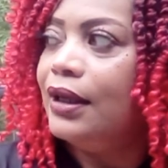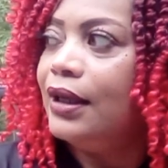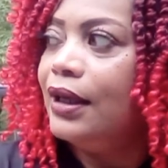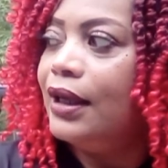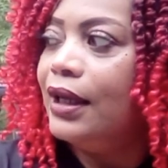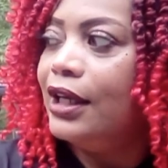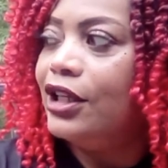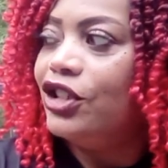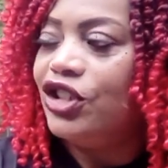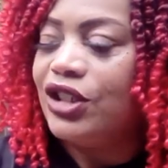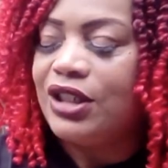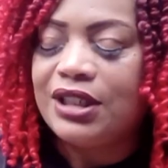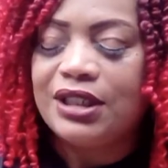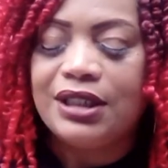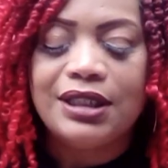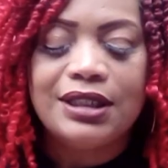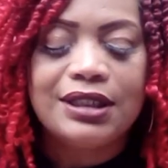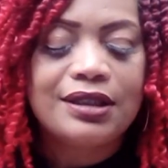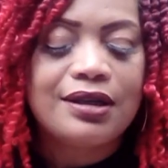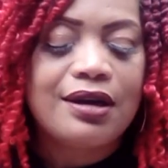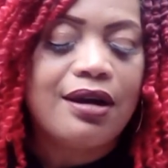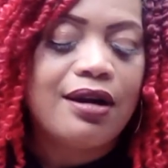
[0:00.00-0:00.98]
and just
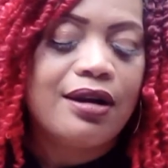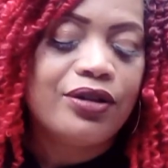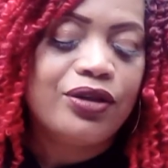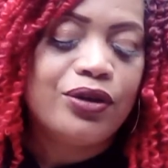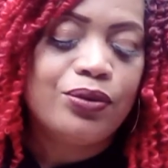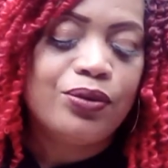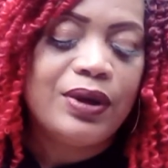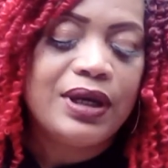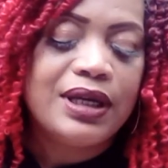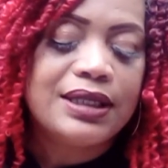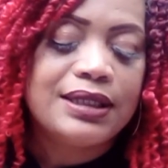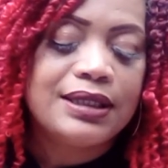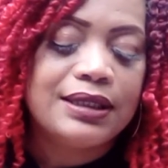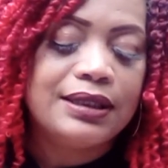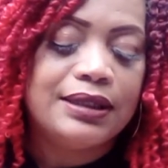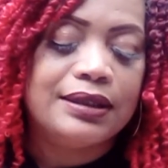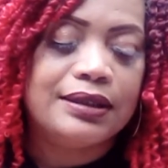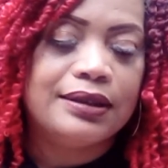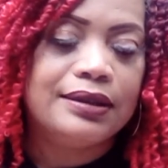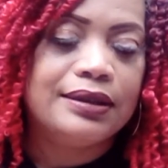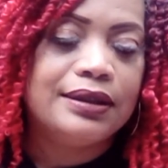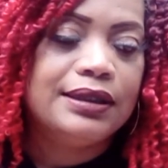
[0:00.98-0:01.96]
discard the rest
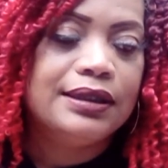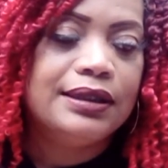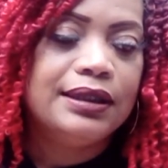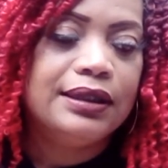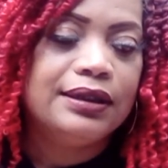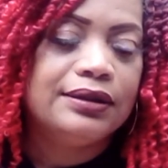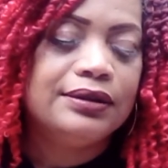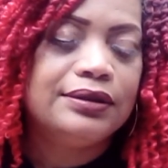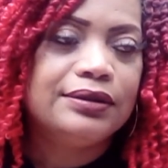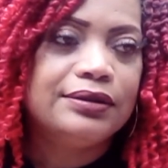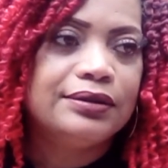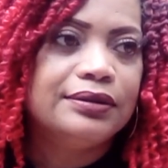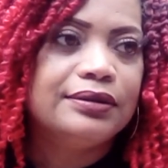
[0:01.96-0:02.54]
here, you know?